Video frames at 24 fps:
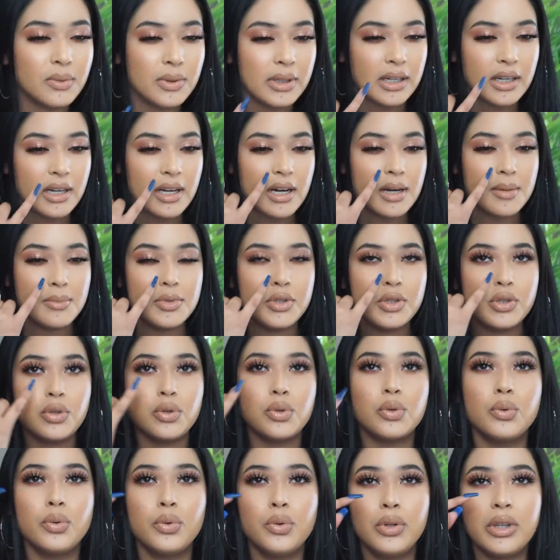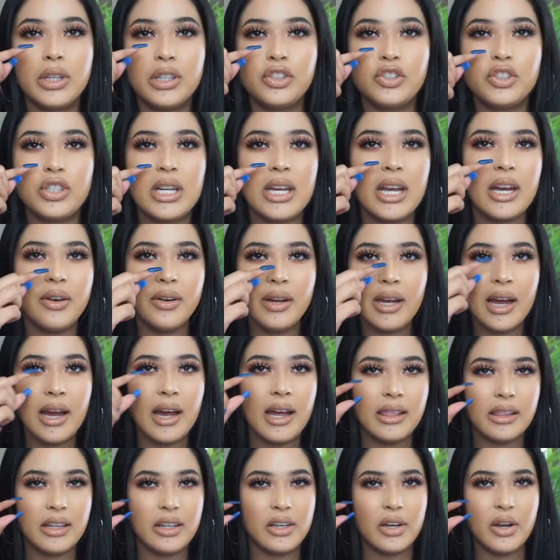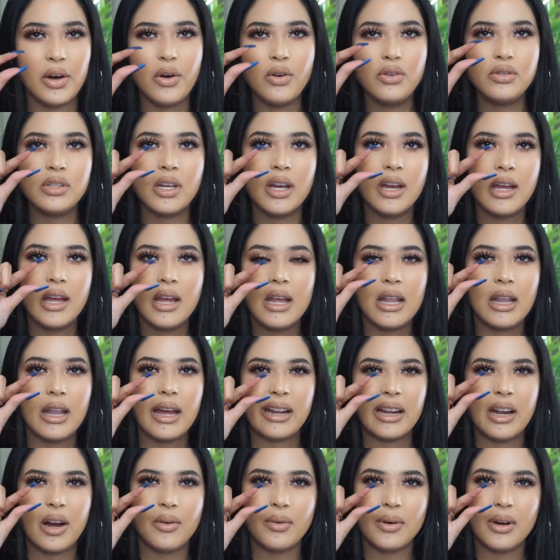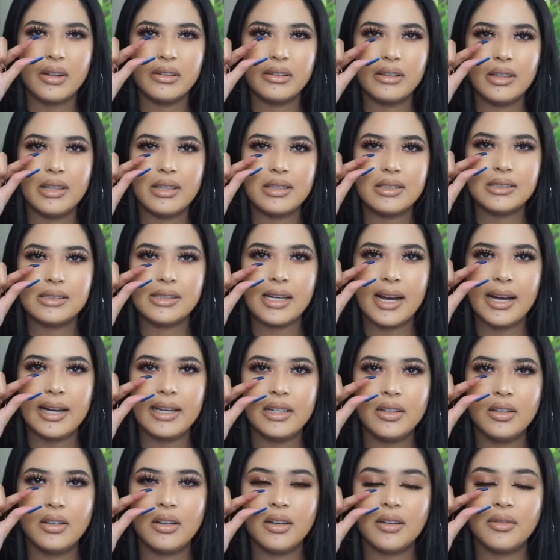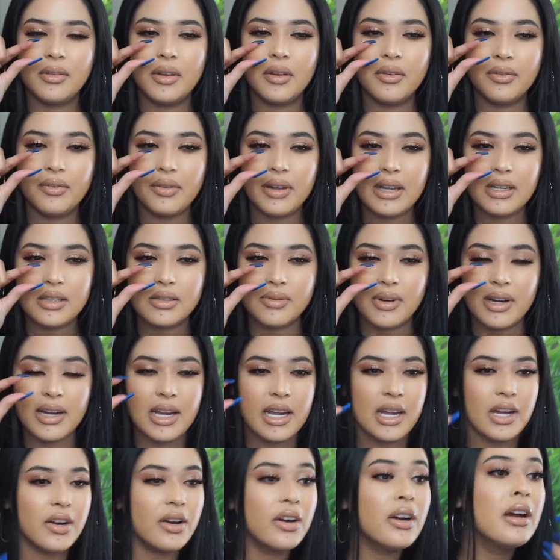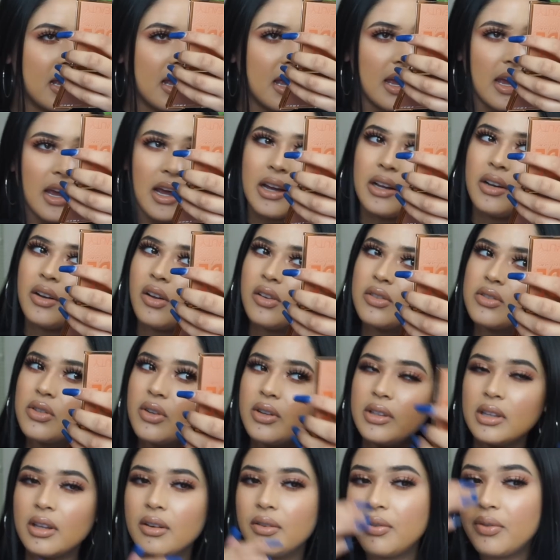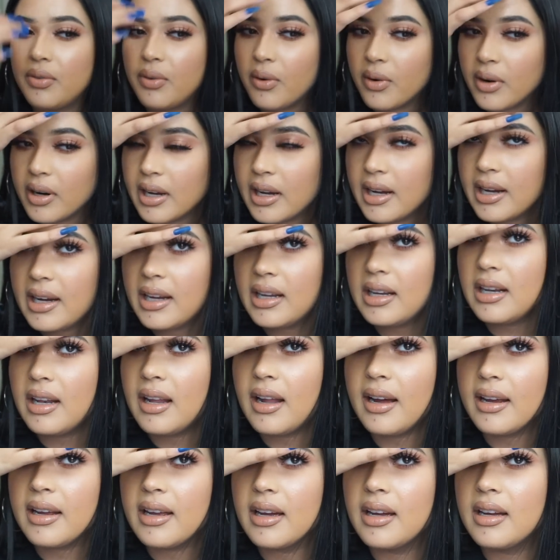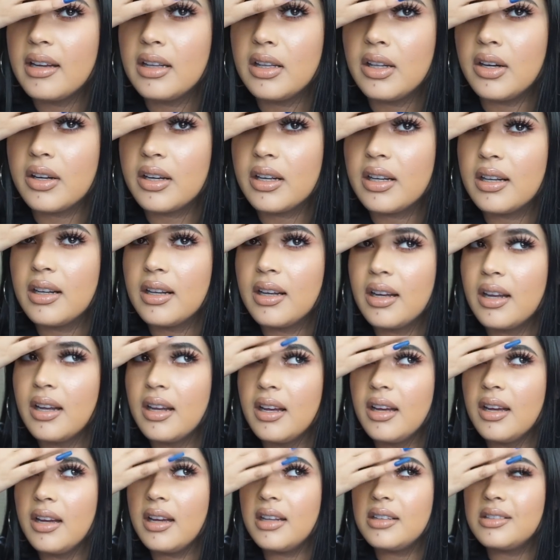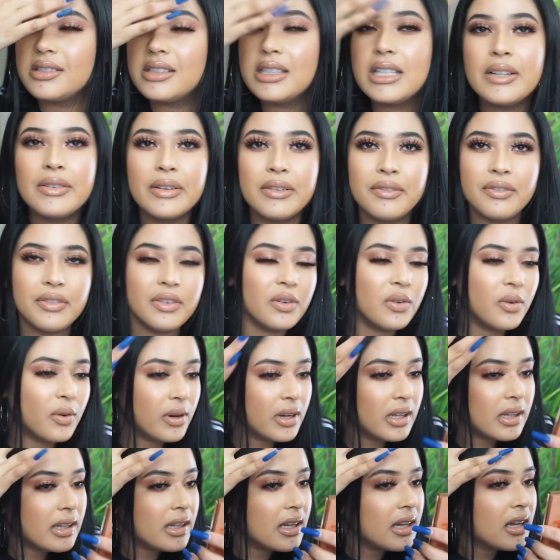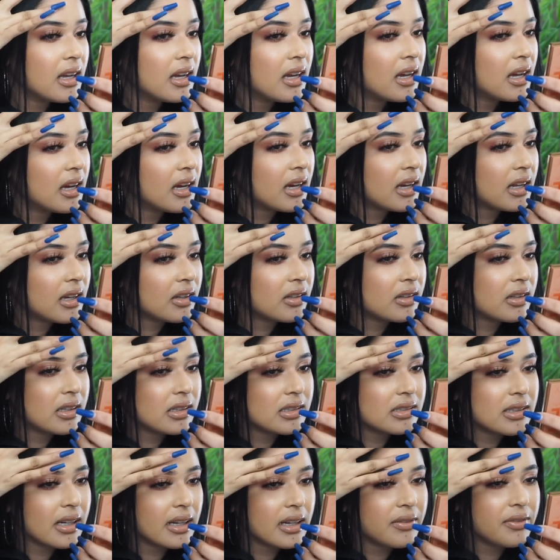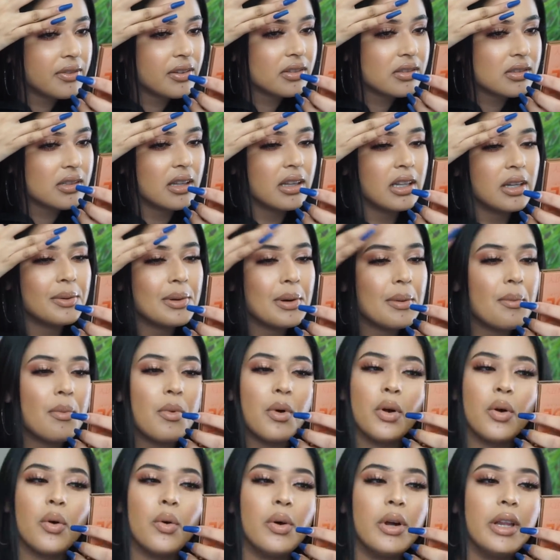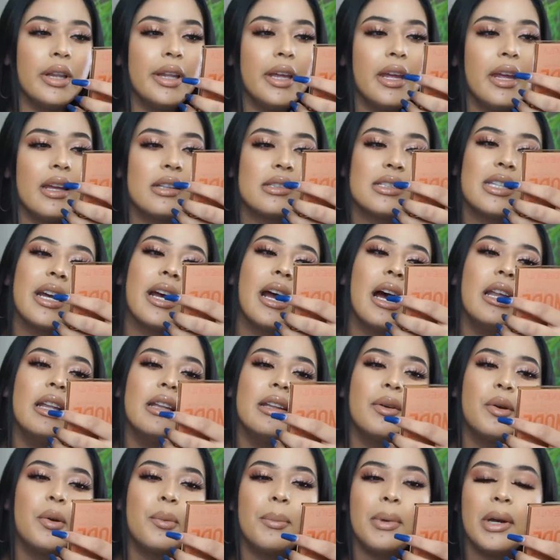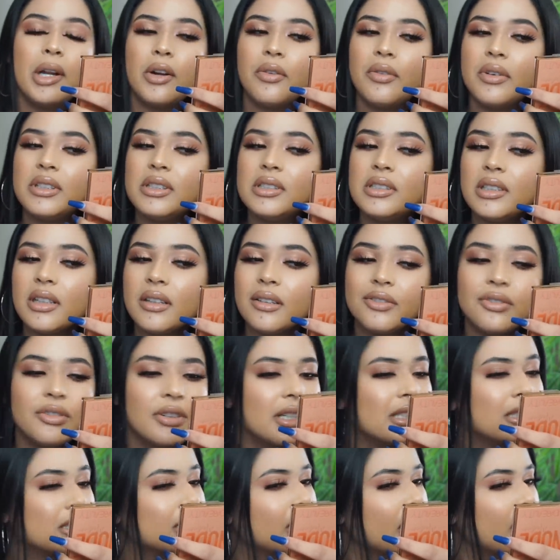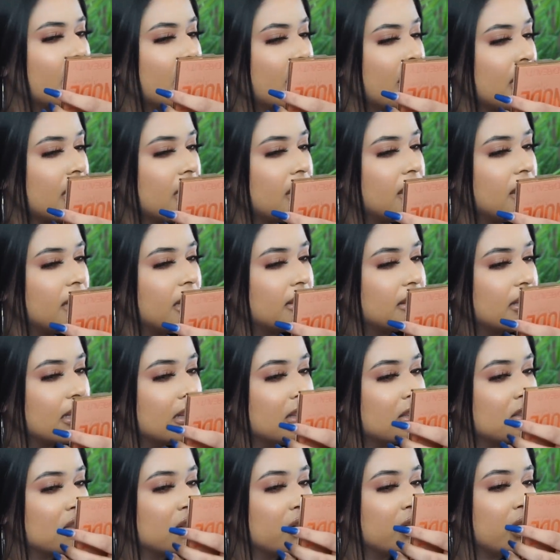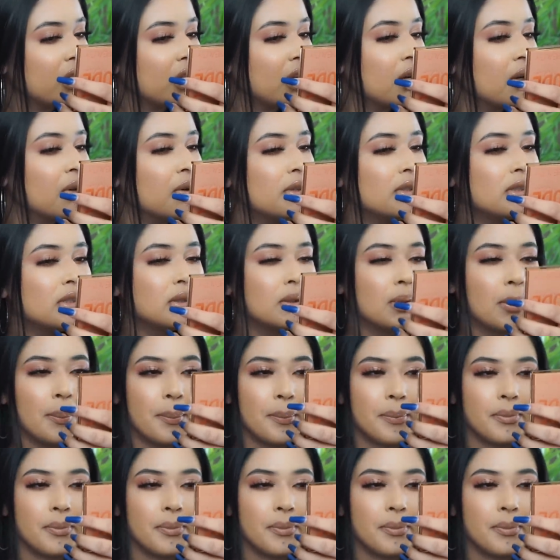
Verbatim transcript: when it comes to the cheek area and the nose like around this side of the face right here and also in the forehead like look doesn't even feel oily and on this side it feels a little bit more oily it's like a little bit of a difference nothing too huge